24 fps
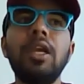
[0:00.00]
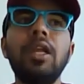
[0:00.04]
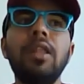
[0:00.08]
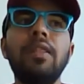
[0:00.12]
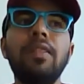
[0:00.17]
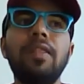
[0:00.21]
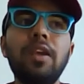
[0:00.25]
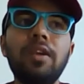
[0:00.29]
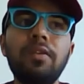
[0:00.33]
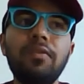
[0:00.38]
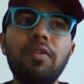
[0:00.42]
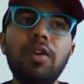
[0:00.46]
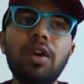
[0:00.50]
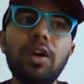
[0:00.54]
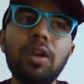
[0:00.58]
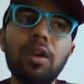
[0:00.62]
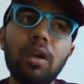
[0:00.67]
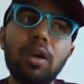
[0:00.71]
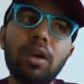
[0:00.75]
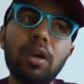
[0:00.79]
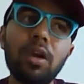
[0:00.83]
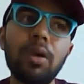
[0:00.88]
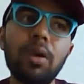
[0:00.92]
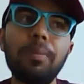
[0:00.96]
There were
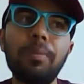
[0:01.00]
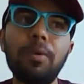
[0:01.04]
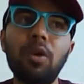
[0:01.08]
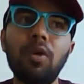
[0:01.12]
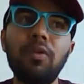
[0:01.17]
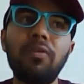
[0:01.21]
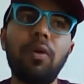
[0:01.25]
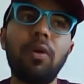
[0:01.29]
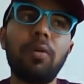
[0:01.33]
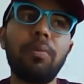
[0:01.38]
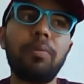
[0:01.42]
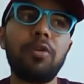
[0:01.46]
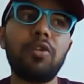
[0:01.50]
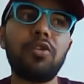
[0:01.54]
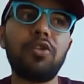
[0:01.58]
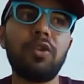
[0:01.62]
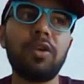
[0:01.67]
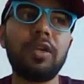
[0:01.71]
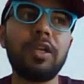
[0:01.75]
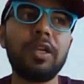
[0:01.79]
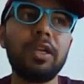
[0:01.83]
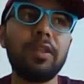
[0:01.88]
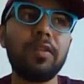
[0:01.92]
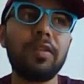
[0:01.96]
a couple of
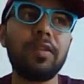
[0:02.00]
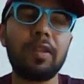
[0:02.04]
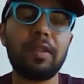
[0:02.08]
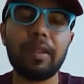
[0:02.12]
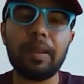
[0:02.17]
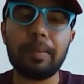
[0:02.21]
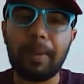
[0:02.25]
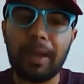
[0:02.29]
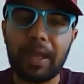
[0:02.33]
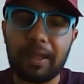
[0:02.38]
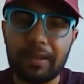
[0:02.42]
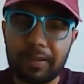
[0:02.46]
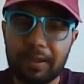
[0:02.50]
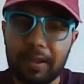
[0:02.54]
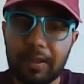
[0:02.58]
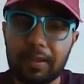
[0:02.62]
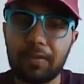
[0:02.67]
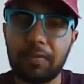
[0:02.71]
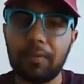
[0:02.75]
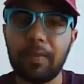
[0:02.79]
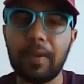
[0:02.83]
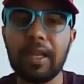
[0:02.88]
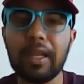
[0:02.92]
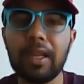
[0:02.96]
opportunities in the past as
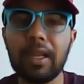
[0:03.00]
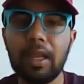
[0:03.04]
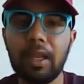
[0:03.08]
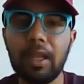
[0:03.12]
well